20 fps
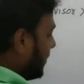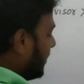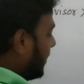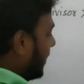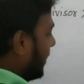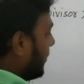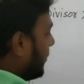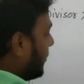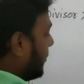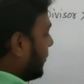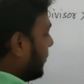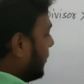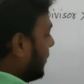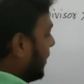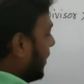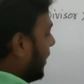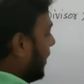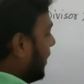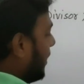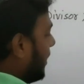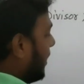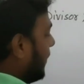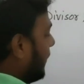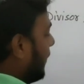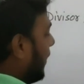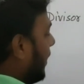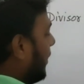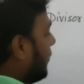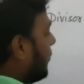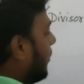then we can
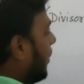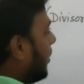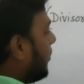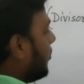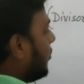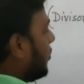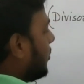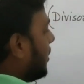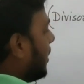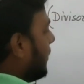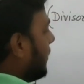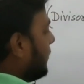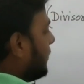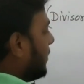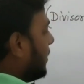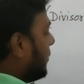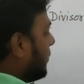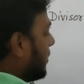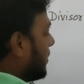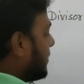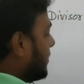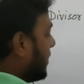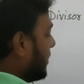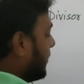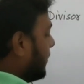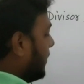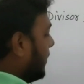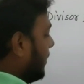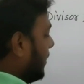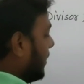divide one more time. 3 ones are
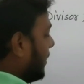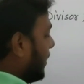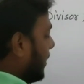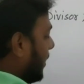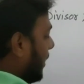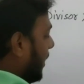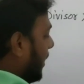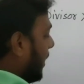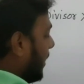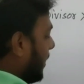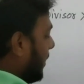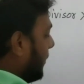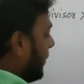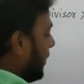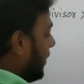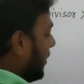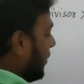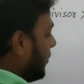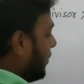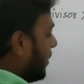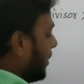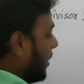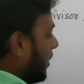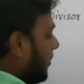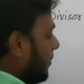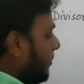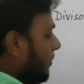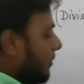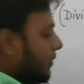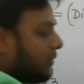3 and remainder will
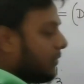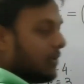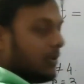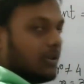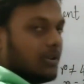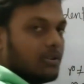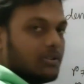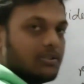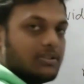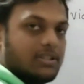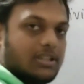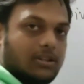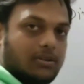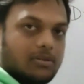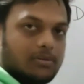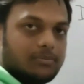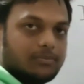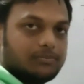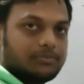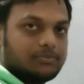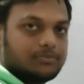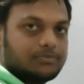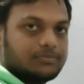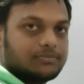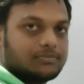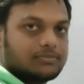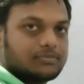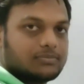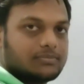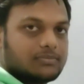come 0.
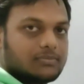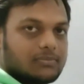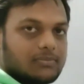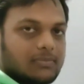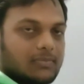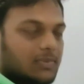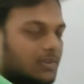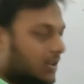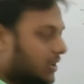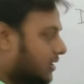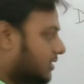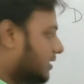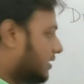Is